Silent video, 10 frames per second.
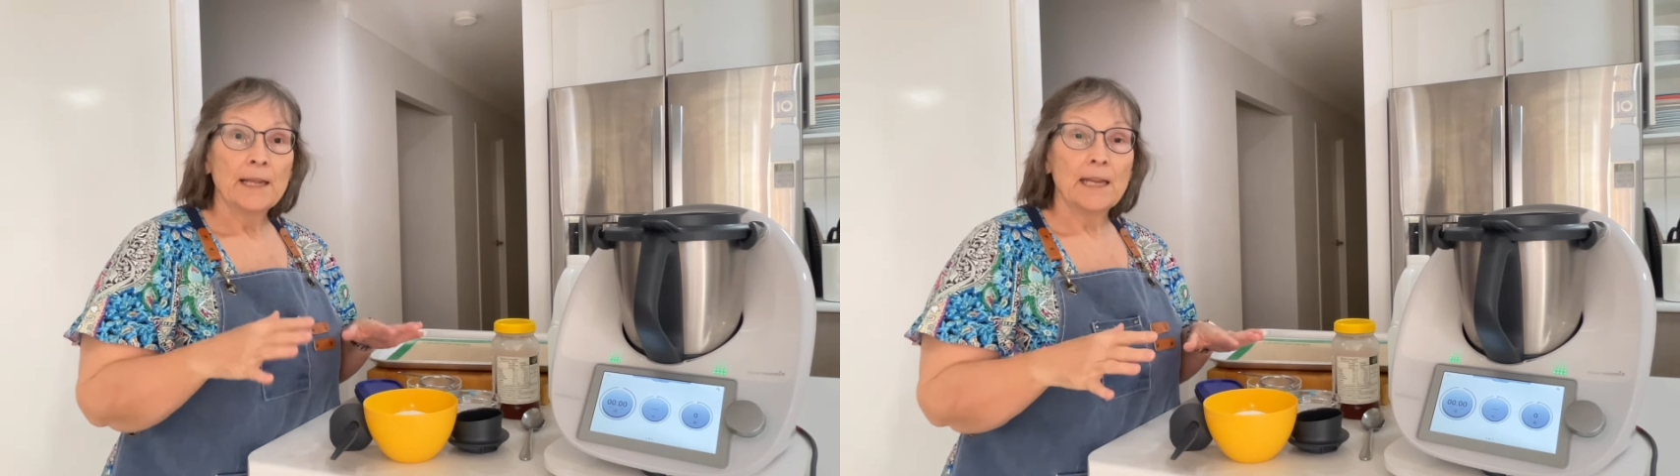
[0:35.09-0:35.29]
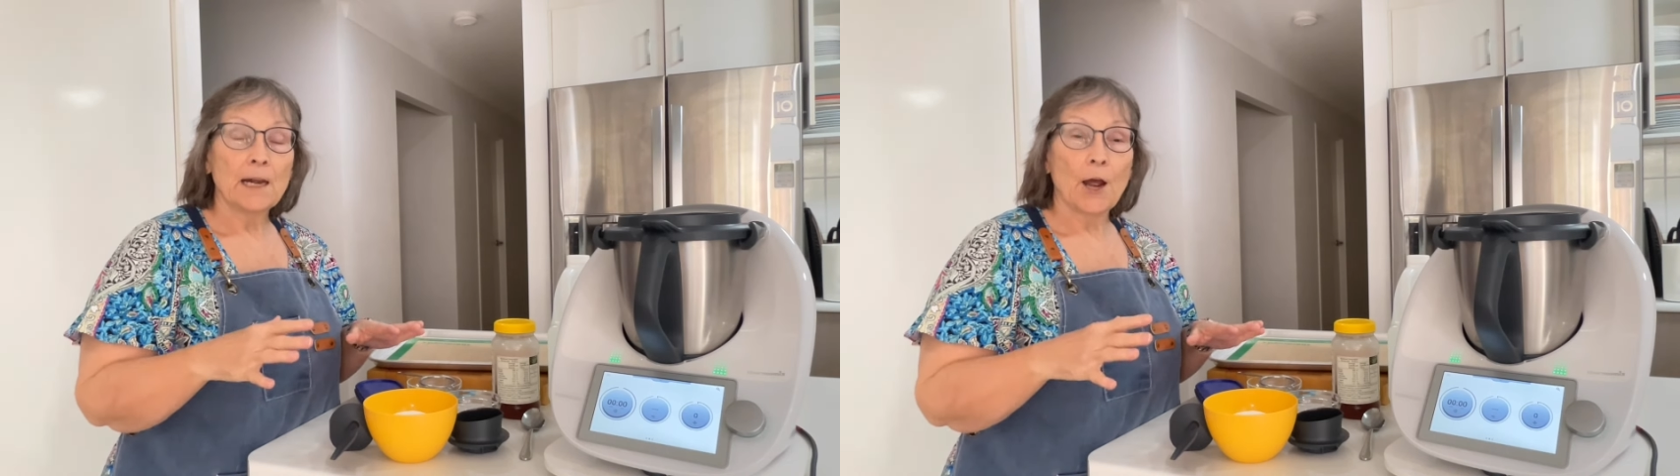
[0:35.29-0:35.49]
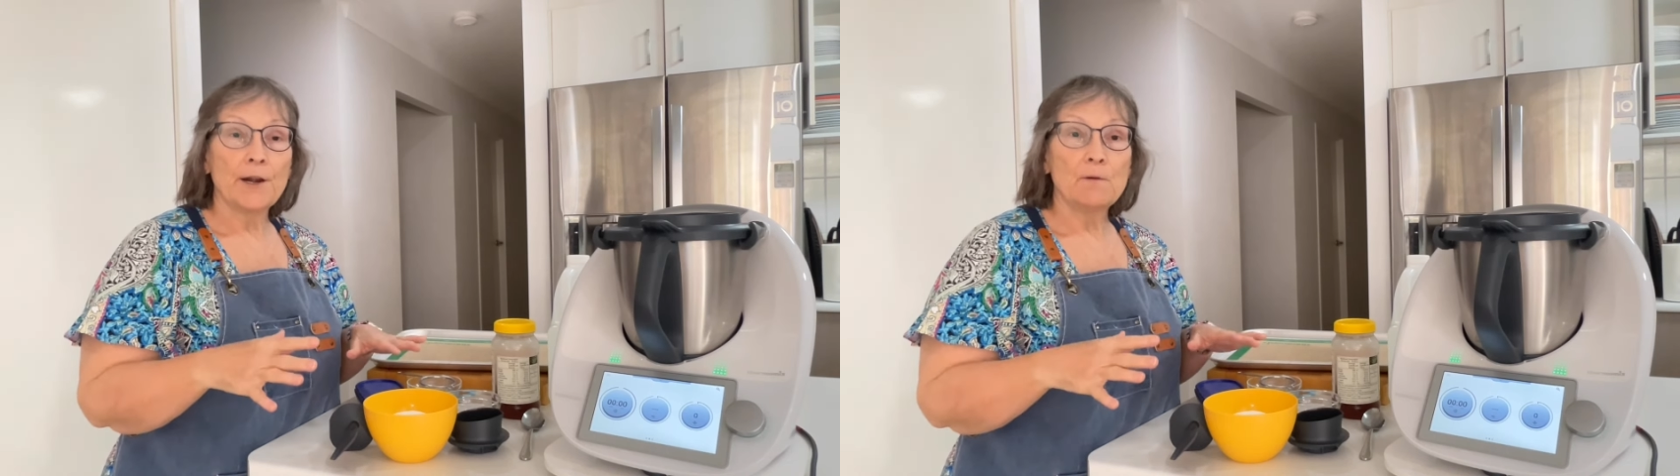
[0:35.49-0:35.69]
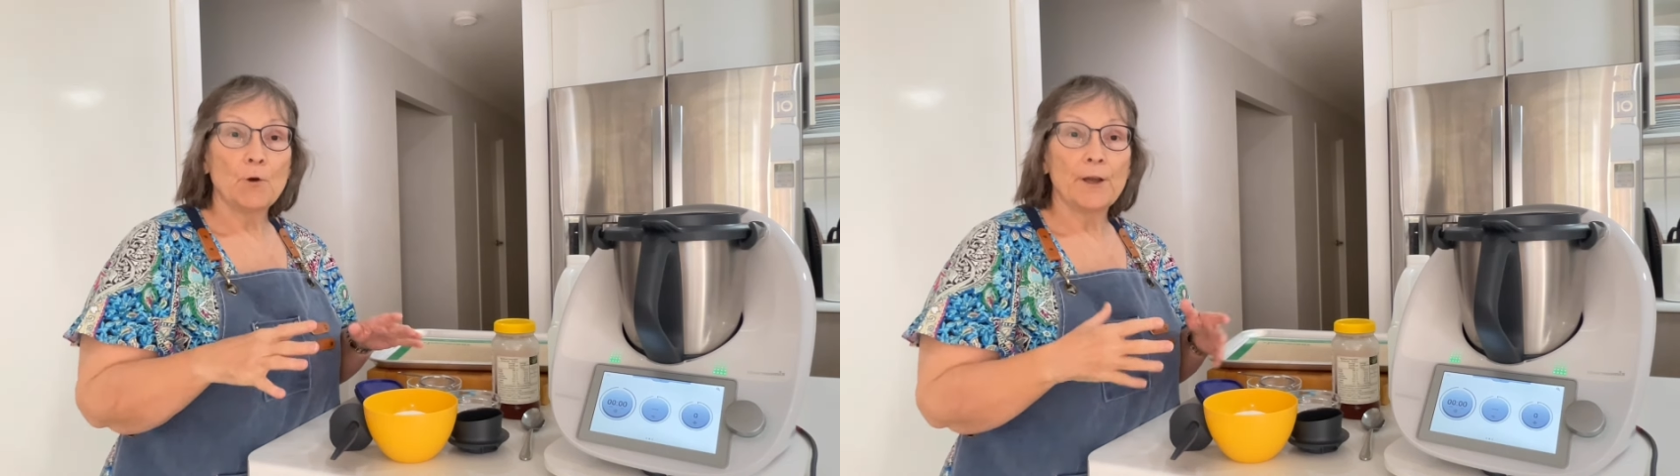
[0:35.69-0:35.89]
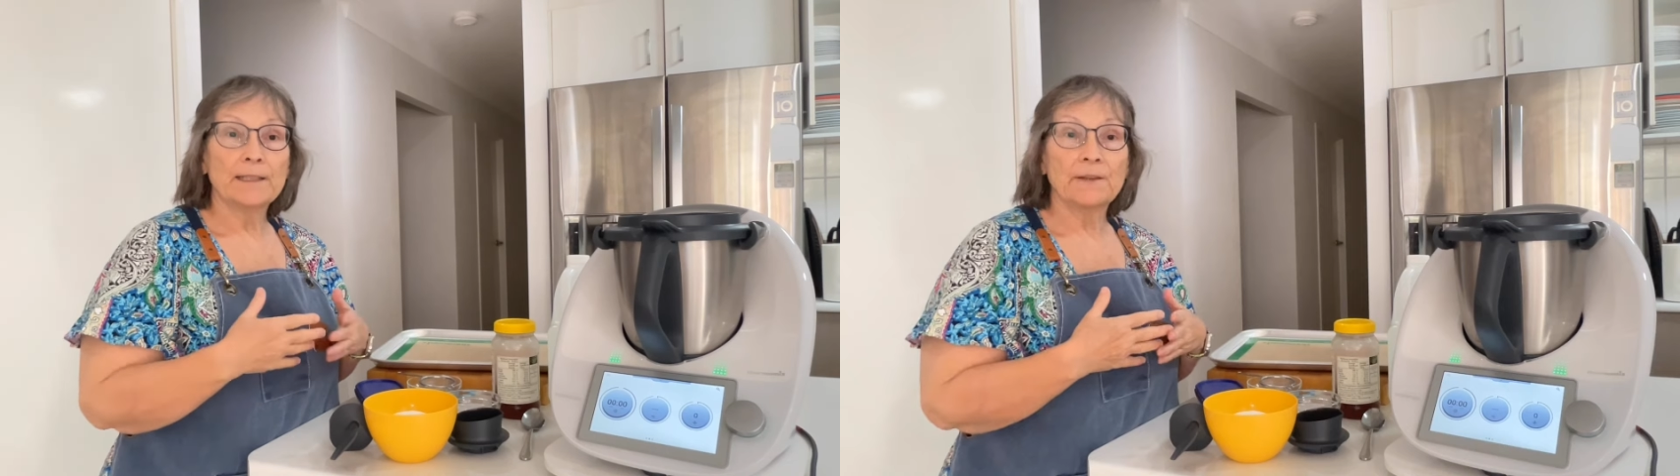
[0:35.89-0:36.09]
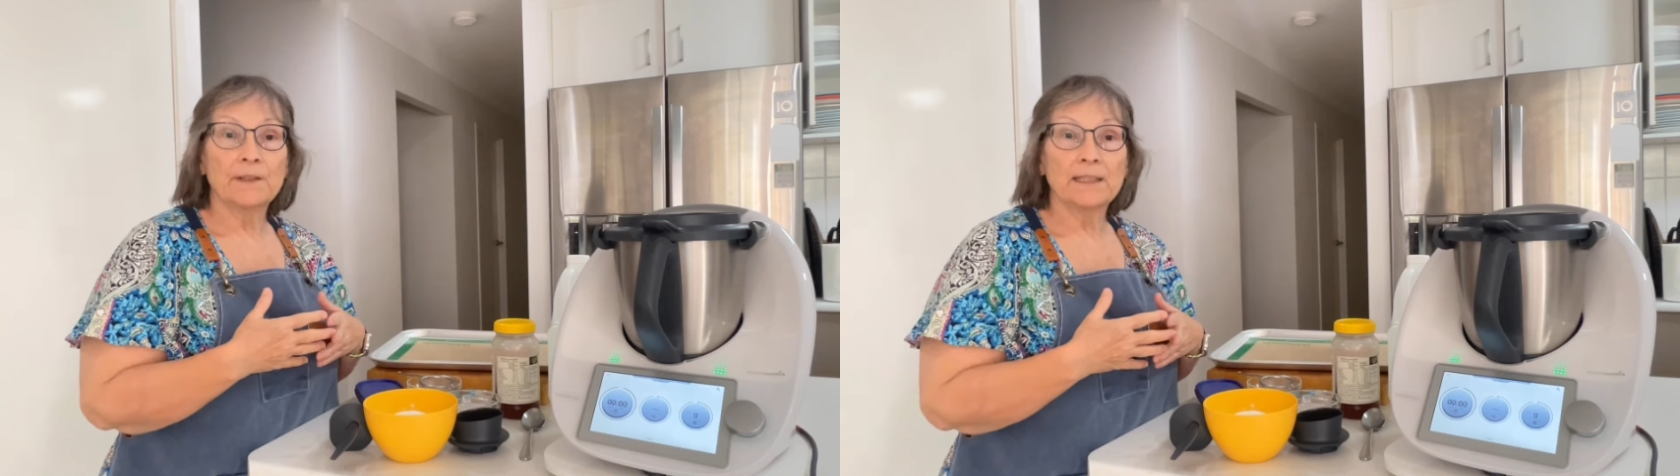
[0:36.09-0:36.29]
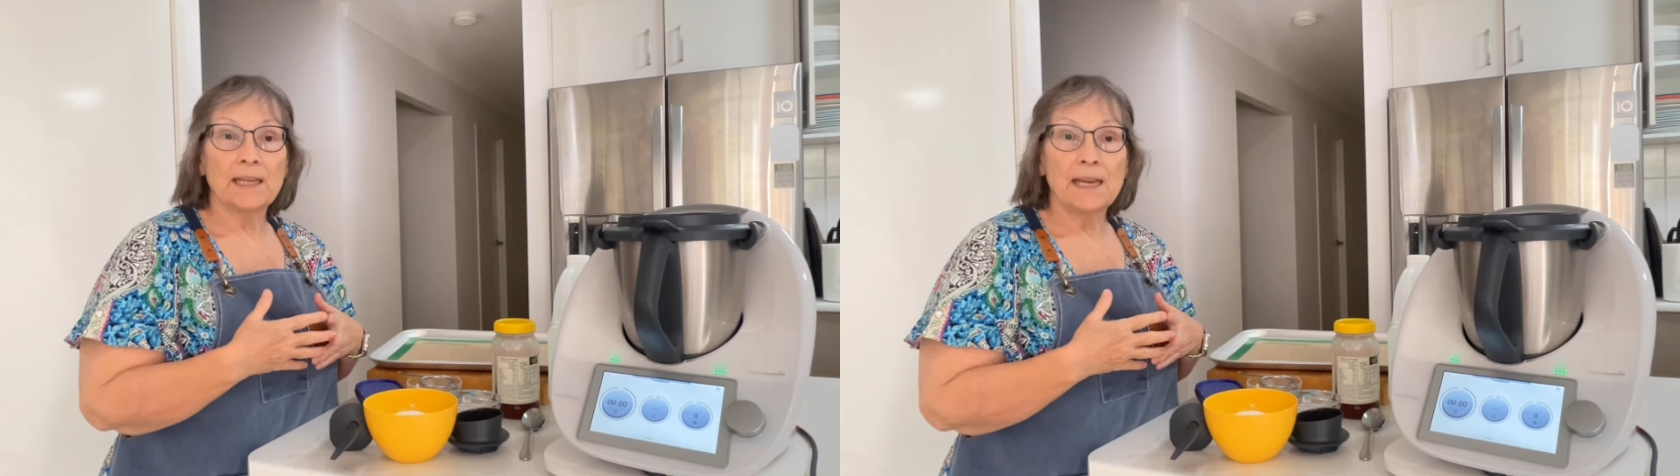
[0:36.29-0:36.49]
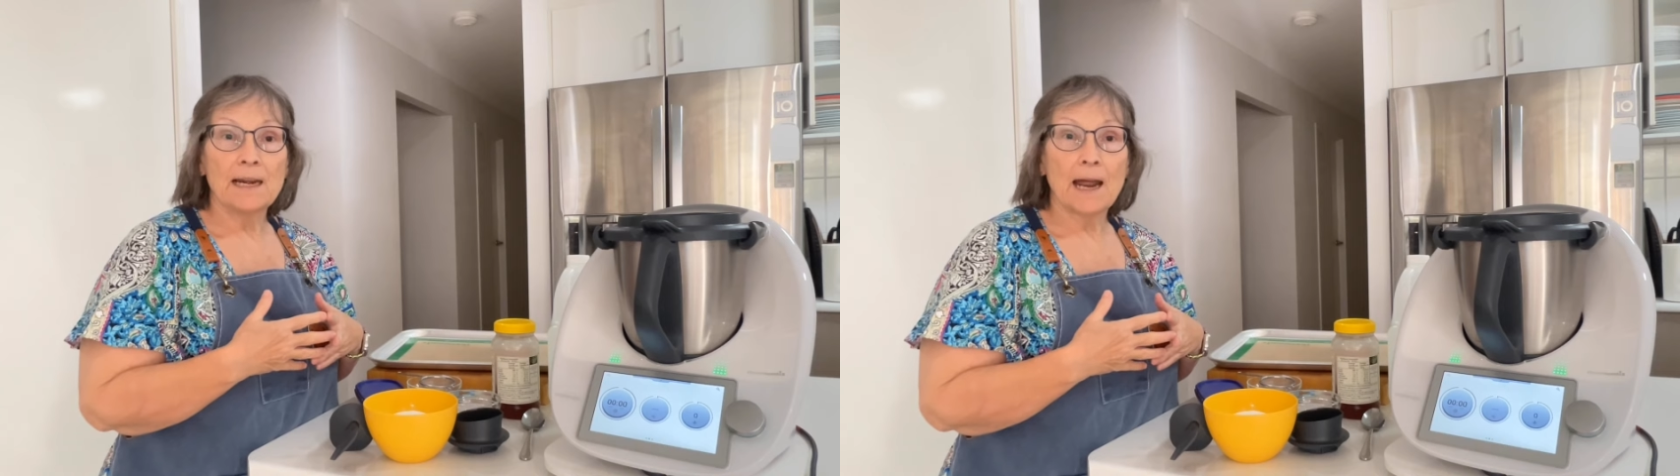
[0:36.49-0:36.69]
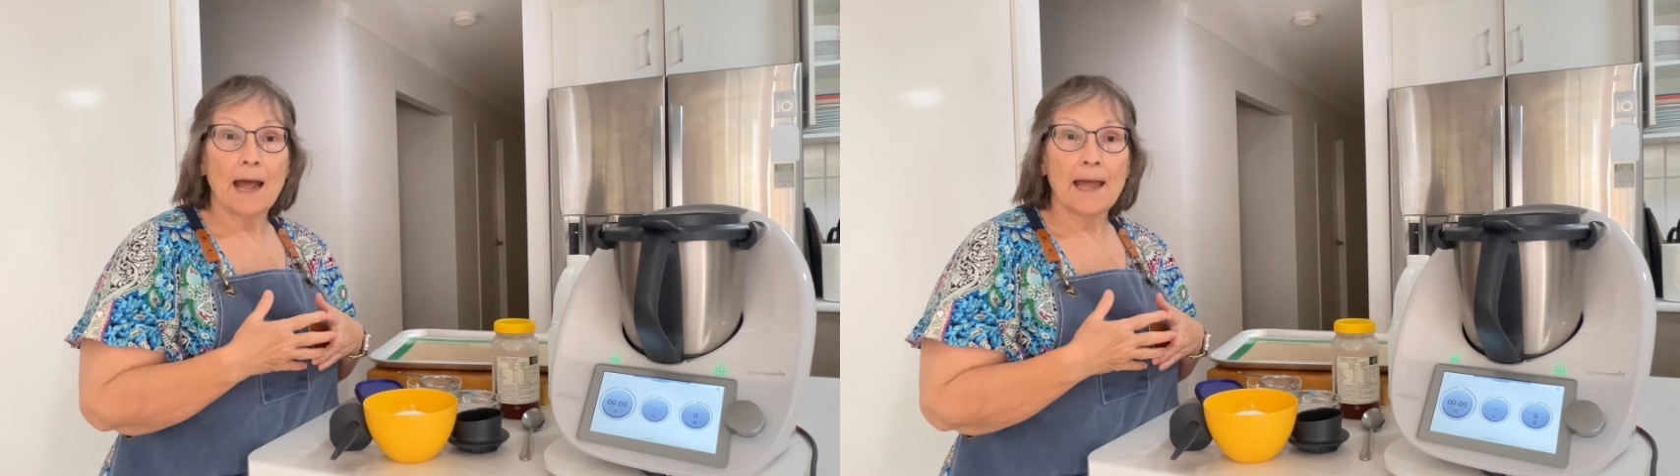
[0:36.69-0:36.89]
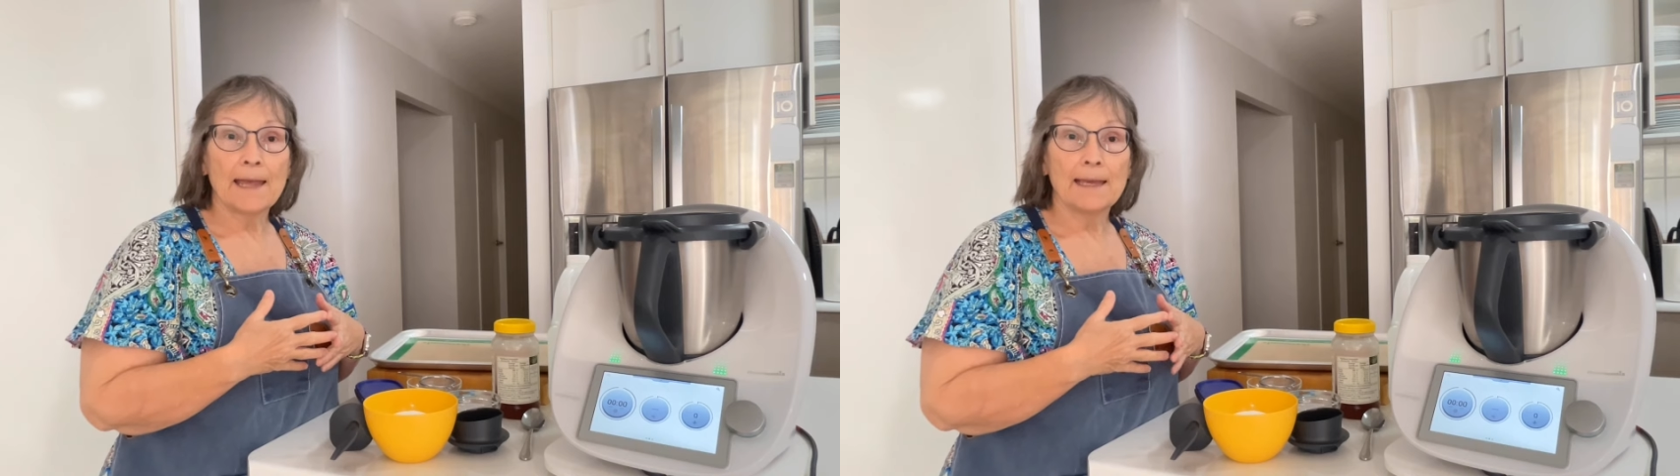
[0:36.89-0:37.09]
It only works if it's in
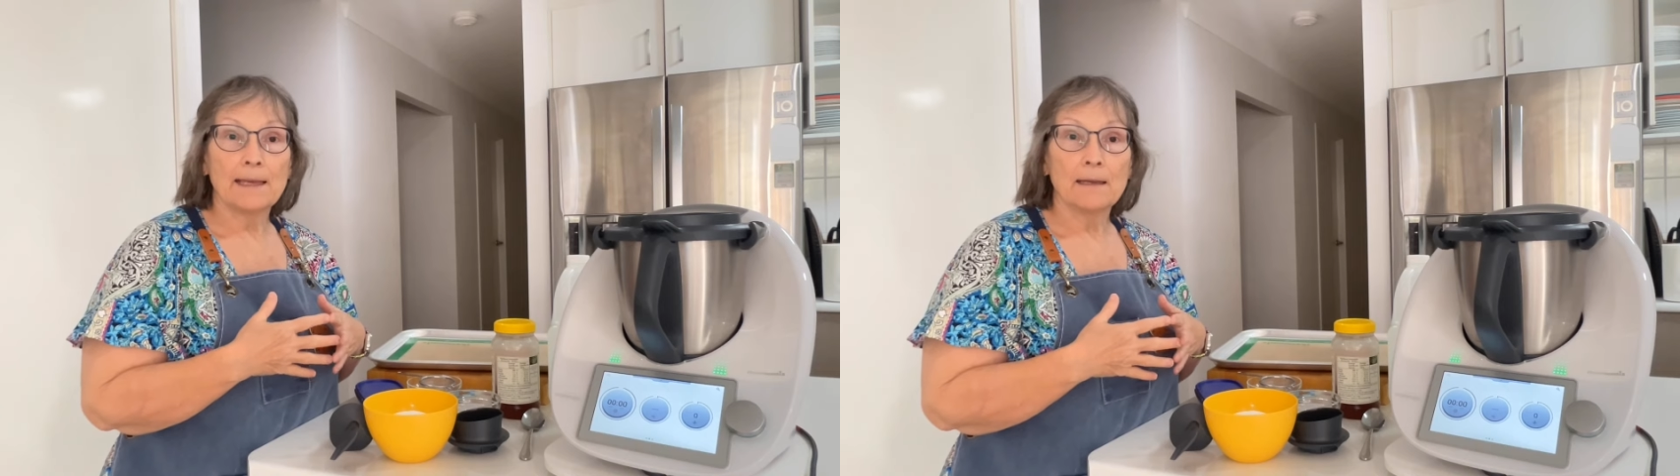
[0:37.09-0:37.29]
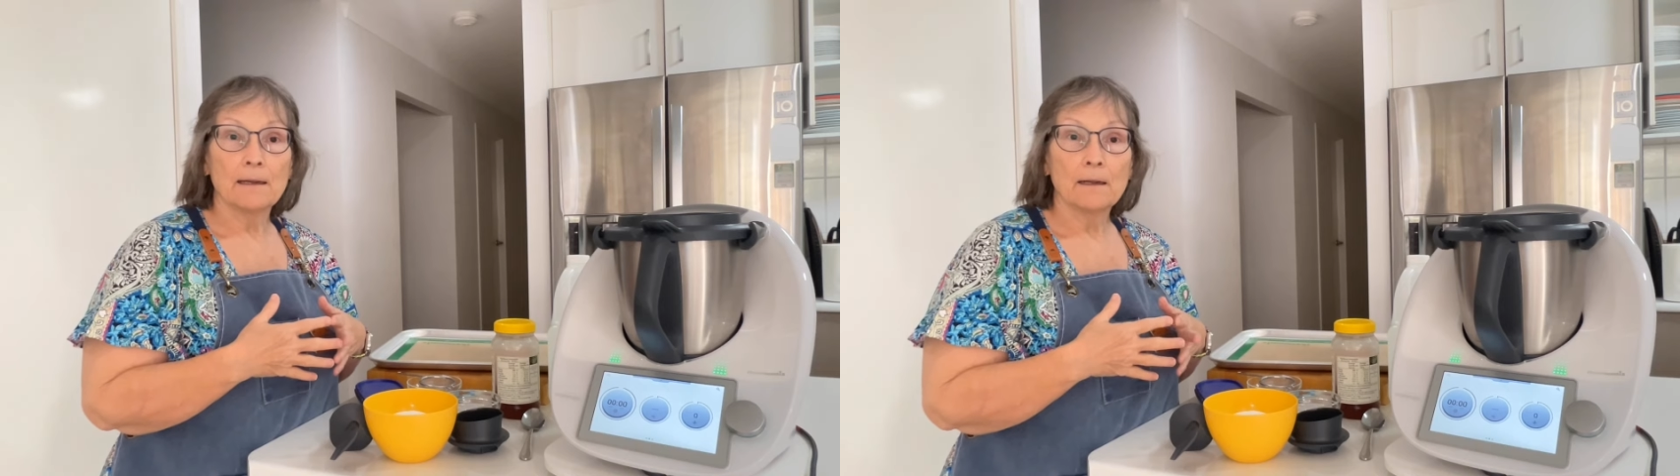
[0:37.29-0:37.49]
a